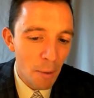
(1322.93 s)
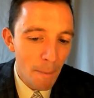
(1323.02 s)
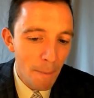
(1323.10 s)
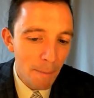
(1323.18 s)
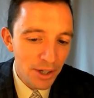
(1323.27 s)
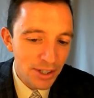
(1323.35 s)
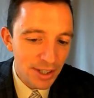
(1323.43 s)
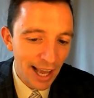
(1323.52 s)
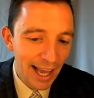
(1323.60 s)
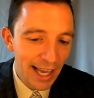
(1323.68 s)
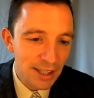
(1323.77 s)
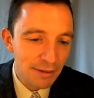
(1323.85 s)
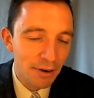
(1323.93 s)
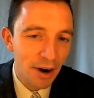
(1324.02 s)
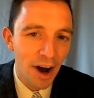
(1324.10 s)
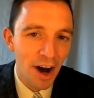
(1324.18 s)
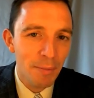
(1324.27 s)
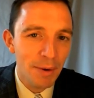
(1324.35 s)
must is for
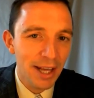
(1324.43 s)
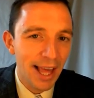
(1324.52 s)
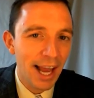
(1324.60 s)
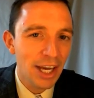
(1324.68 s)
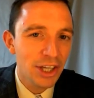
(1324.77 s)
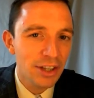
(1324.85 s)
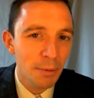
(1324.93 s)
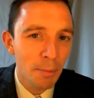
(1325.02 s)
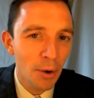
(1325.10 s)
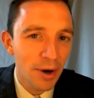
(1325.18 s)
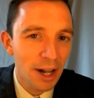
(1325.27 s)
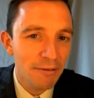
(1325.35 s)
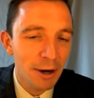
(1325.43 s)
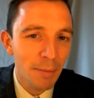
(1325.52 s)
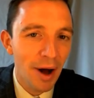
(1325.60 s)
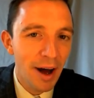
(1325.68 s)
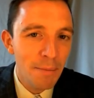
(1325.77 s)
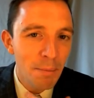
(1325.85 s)
obligation, the modal verb.
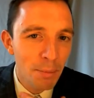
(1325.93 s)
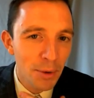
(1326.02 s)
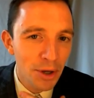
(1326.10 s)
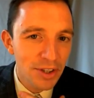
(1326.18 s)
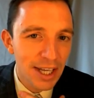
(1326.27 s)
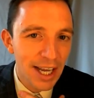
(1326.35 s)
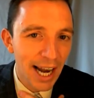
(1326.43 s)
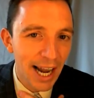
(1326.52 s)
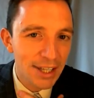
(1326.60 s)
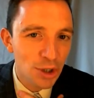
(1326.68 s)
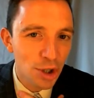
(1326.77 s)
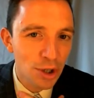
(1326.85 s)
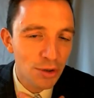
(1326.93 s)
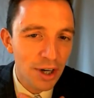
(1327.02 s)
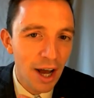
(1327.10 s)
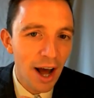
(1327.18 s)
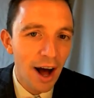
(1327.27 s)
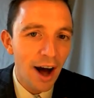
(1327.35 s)
I must collect the children.